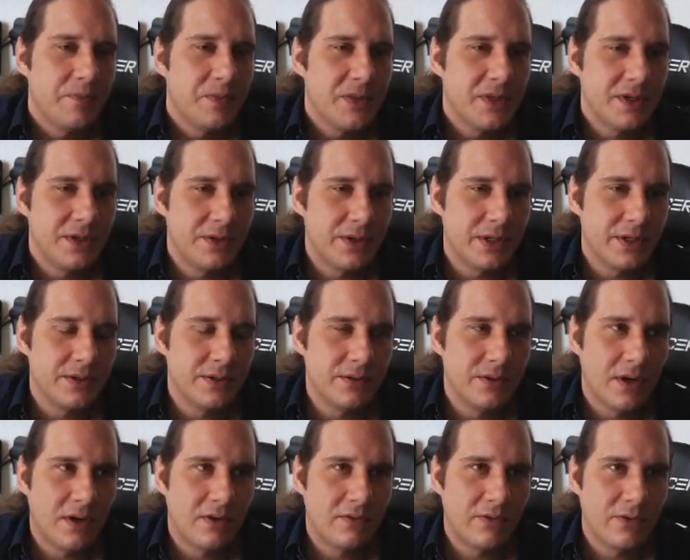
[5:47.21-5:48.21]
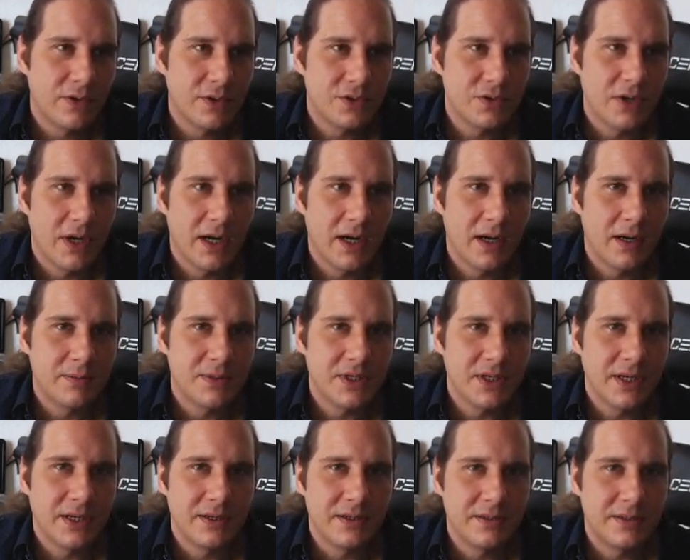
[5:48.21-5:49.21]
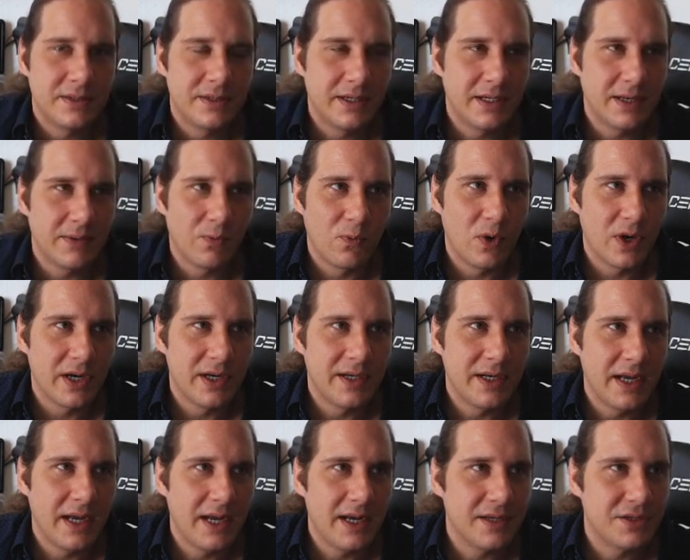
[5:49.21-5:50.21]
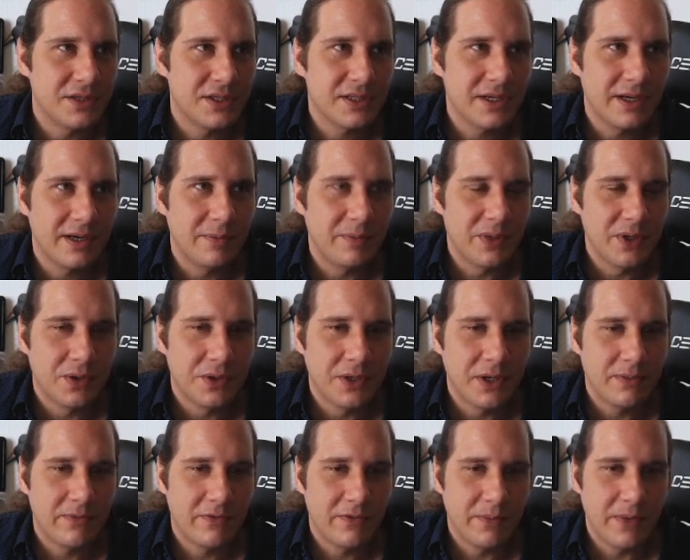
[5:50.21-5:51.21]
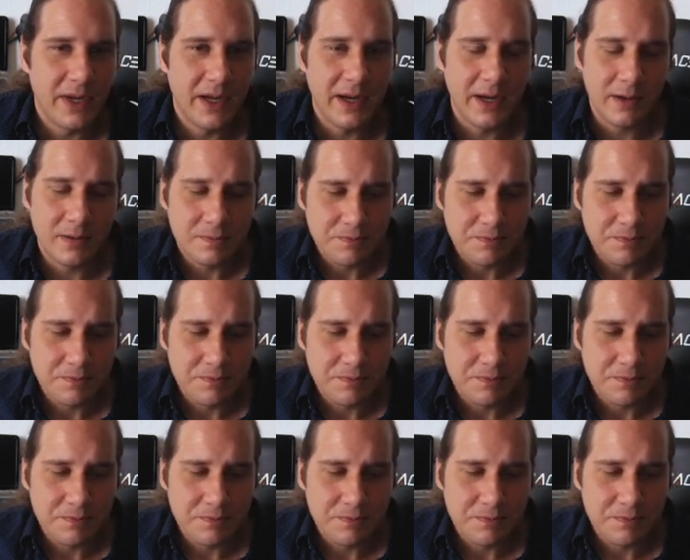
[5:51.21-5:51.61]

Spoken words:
You can do all 4 tribes and get 1 a day and just kind of build up from there.